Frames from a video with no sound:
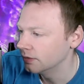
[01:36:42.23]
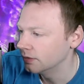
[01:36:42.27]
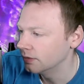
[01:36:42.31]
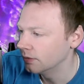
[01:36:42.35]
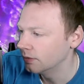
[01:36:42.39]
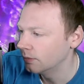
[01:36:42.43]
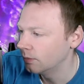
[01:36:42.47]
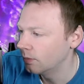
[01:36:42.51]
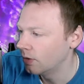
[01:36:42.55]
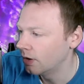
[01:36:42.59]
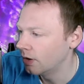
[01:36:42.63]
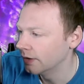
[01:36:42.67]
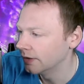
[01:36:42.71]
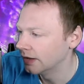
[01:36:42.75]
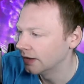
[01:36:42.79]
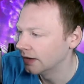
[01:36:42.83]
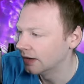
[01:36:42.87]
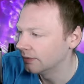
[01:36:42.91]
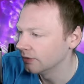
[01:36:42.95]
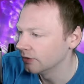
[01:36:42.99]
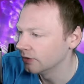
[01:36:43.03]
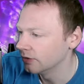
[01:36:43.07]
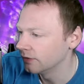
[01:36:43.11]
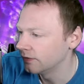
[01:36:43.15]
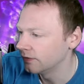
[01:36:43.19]
What are the
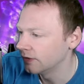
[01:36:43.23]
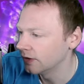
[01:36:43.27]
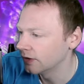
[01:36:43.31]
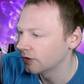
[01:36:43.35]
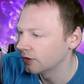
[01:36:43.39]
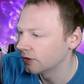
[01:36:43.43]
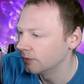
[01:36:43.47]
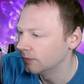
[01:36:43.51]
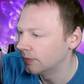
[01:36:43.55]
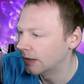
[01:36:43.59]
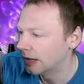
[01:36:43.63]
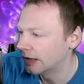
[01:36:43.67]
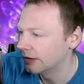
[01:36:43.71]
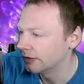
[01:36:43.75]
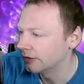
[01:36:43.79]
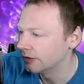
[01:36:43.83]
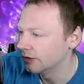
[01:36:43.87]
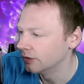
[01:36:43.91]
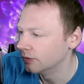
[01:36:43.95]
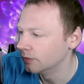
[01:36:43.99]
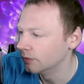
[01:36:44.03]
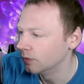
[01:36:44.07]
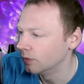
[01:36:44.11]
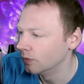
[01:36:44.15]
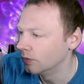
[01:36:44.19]
levels of fiscal matters in
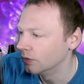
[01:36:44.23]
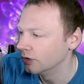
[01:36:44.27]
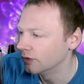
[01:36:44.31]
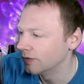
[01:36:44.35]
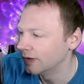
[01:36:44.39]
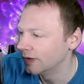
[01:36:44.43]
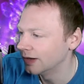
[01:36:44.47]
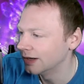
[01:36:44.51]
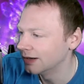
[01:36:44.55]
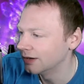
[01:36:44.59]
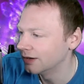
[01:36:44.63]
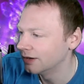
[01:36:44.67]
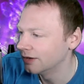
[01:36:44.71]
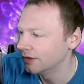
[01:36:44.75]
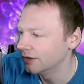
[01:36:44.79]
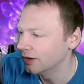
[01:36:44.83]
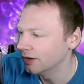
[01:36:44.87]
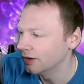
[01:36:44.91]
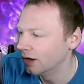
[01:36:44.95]
the waters of England?